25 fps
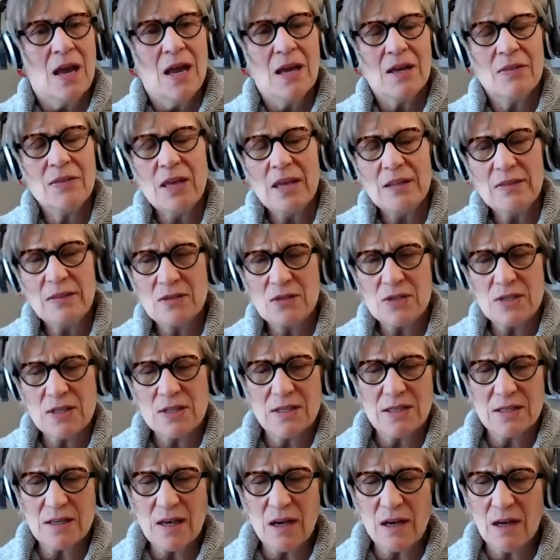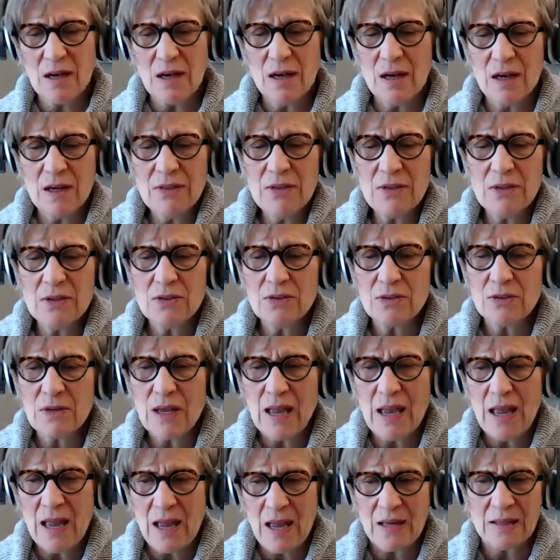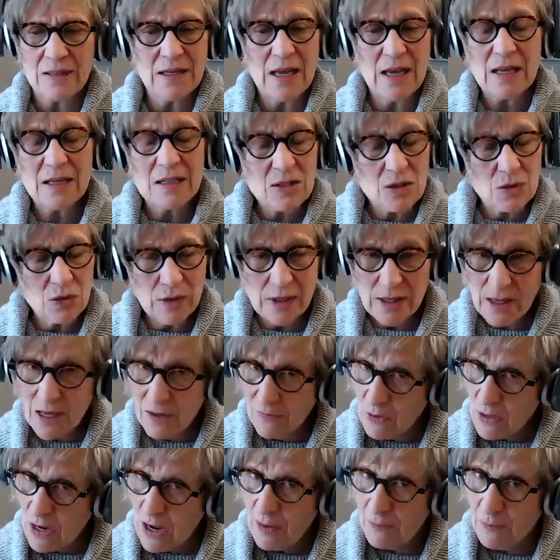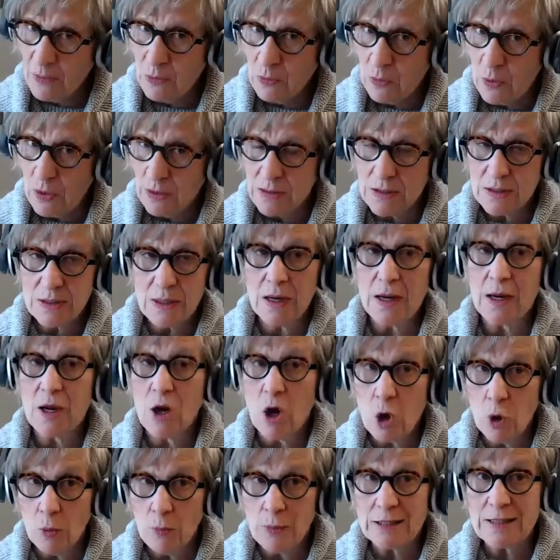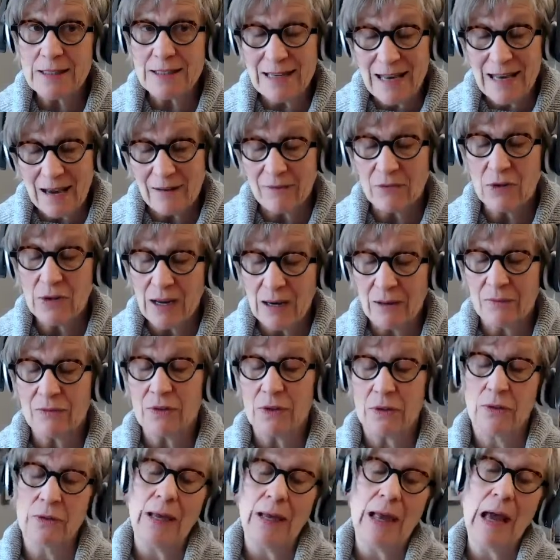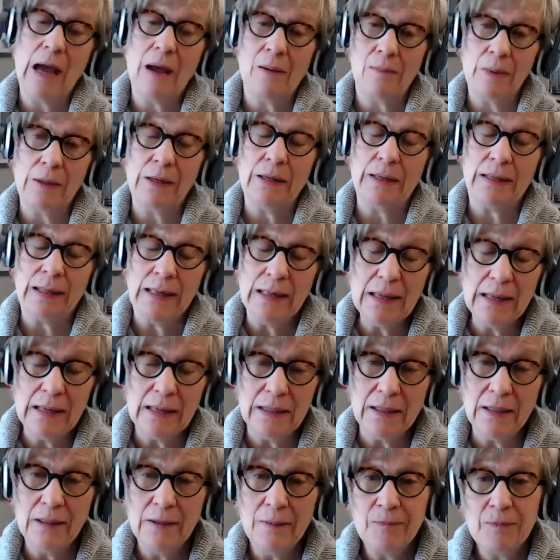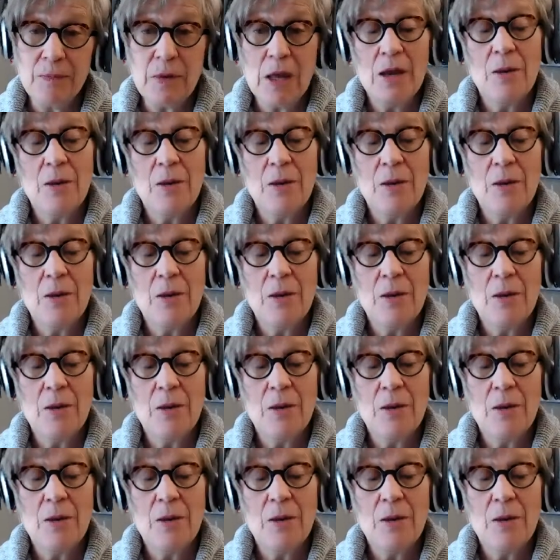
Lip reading: And then there's this other end, and it's only ever happened once, and I hope it's never, ever going to happen again.